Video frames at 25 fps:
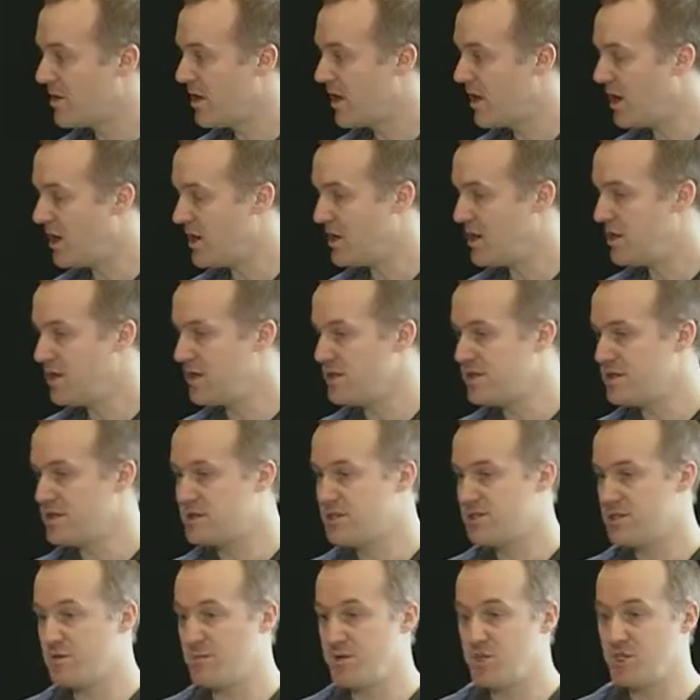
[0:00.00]
I
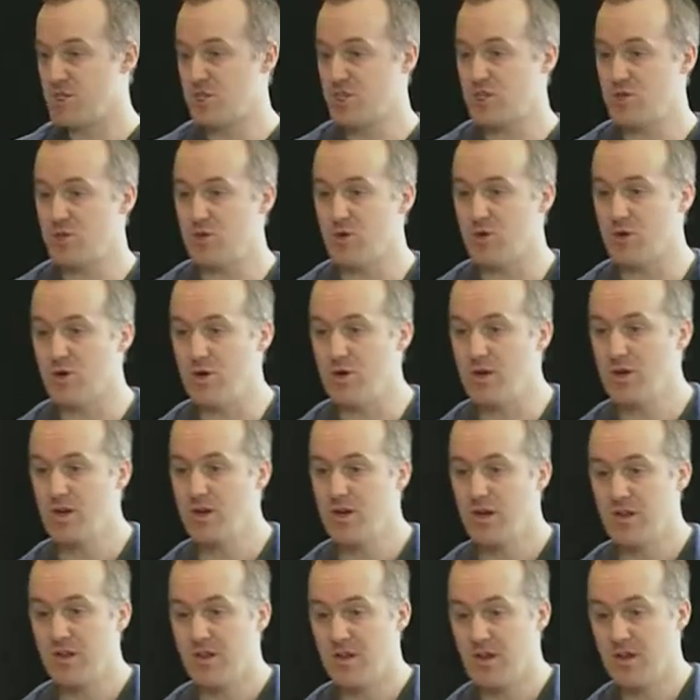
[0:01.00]
need to be sure
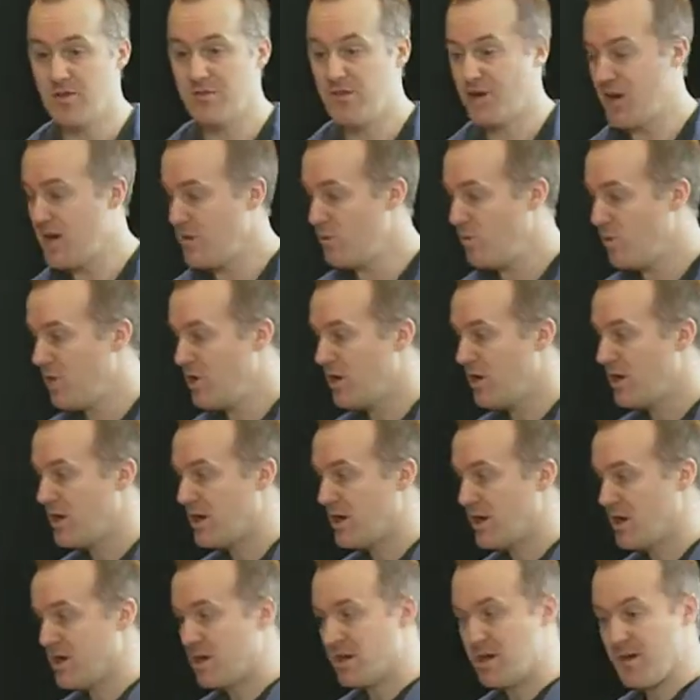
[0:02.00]
that if I'm
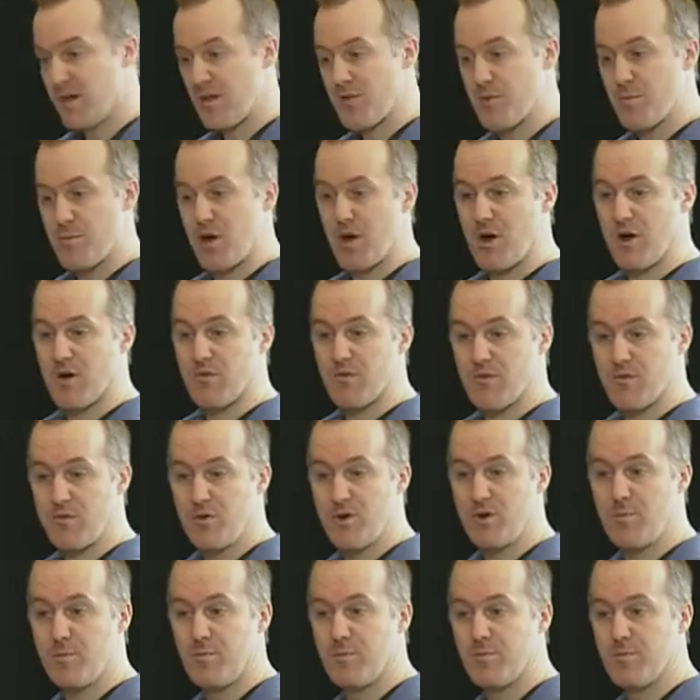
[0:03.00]
working in another part of the
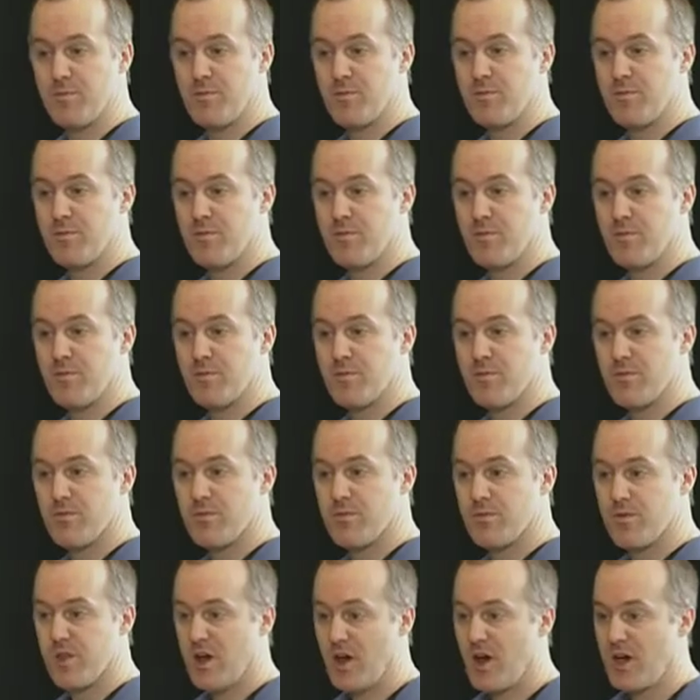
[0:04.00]
room,
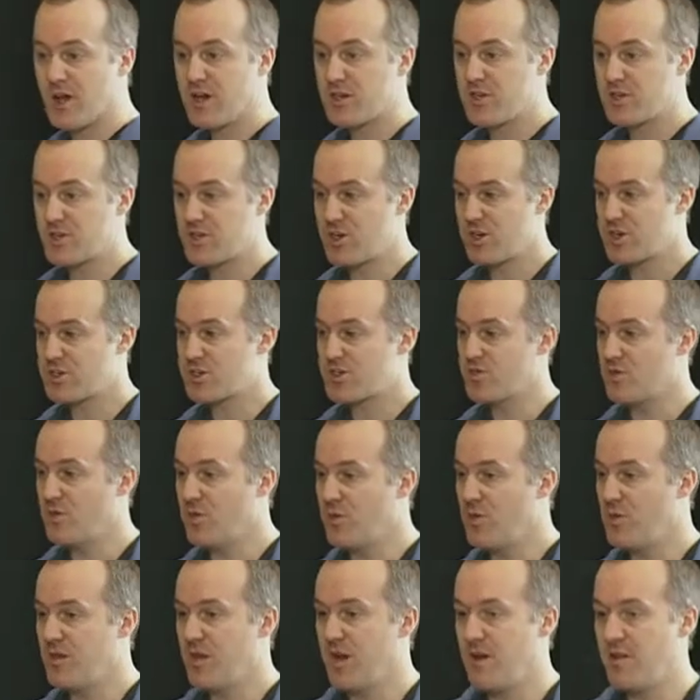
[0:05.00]
that I can trust
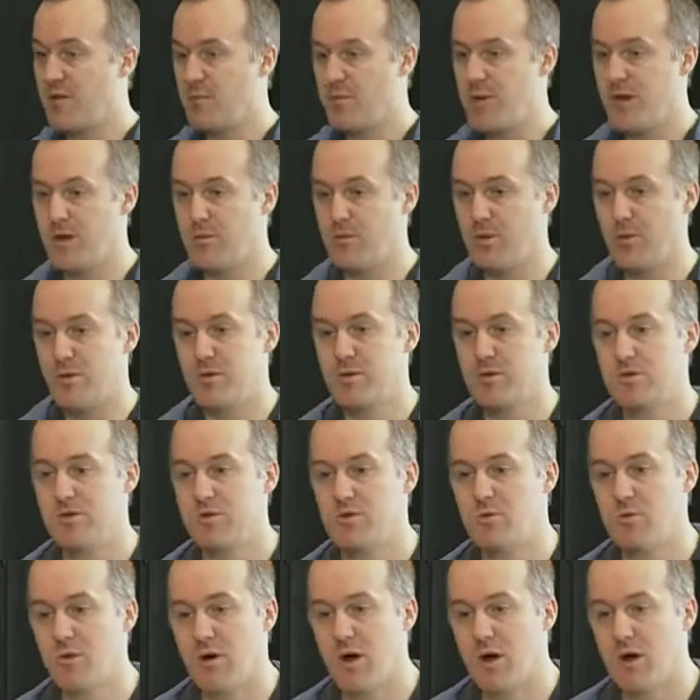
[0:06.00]
all the other people
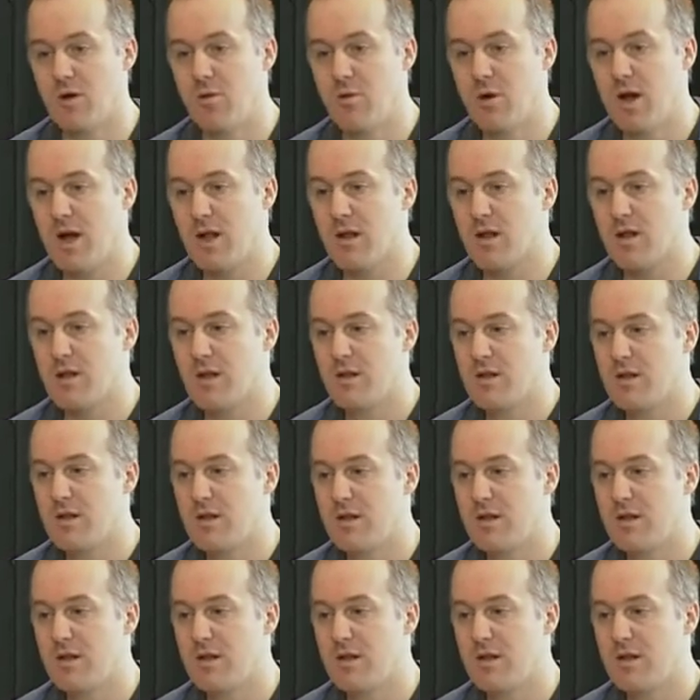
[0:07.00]
to work well.